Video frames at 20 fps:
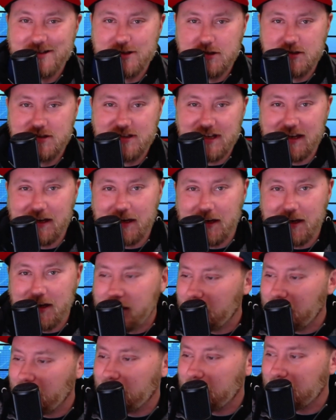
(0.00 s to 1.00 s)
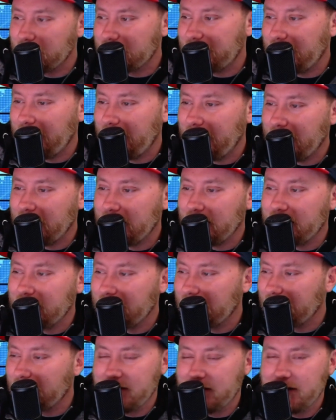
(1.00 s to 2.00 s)
Ding, ting,
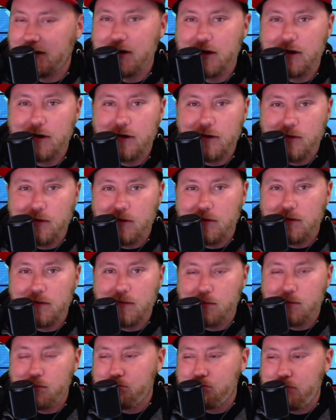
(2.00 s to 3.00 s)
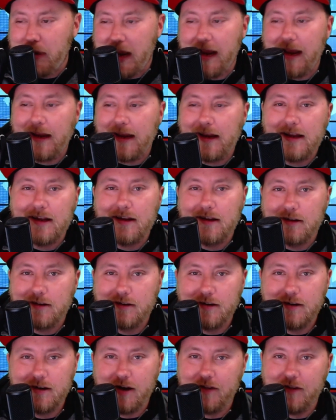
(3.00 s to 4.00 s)
bang
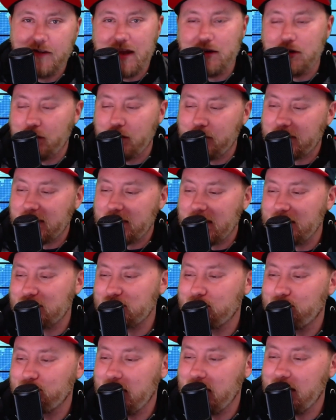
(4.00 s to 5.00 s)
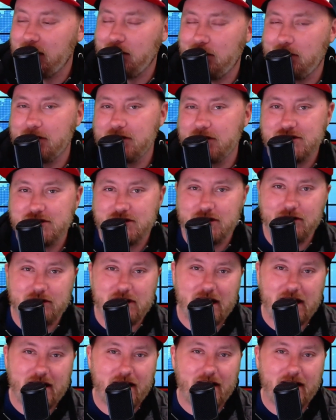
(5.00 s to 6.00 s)
on that notification bell so
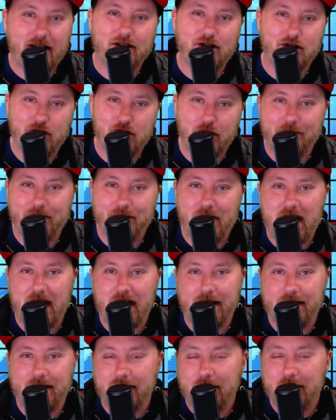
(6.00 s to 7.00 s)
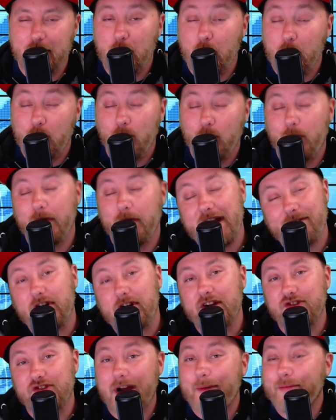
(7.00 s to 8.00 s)
that you're notified whenever I
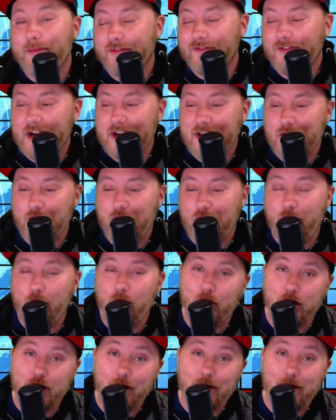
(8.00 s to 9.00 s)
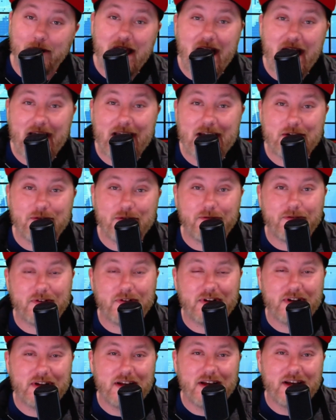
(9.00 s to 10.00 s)
drop a video or go live.
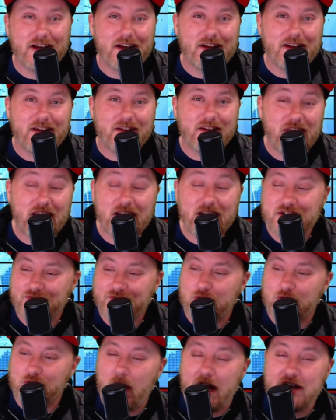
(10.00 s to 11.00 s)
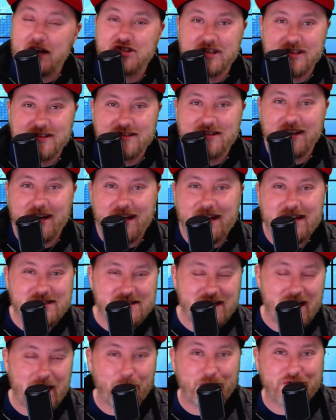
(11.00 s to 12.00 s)
Thanks for watching today's
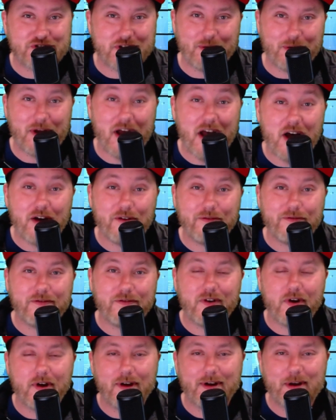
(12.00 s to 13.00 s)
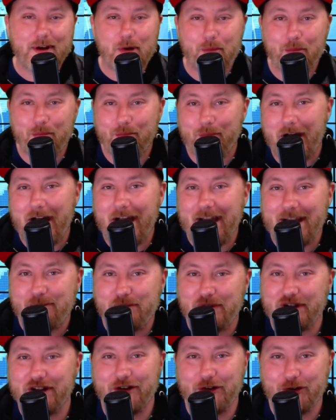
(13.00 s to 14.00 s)
episode of My
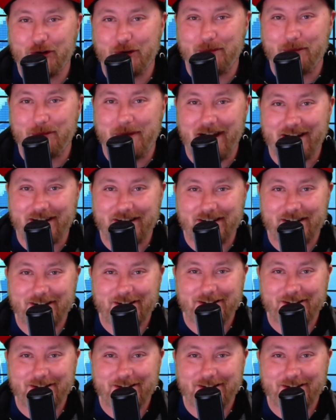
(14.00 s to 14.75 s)
Political Mind.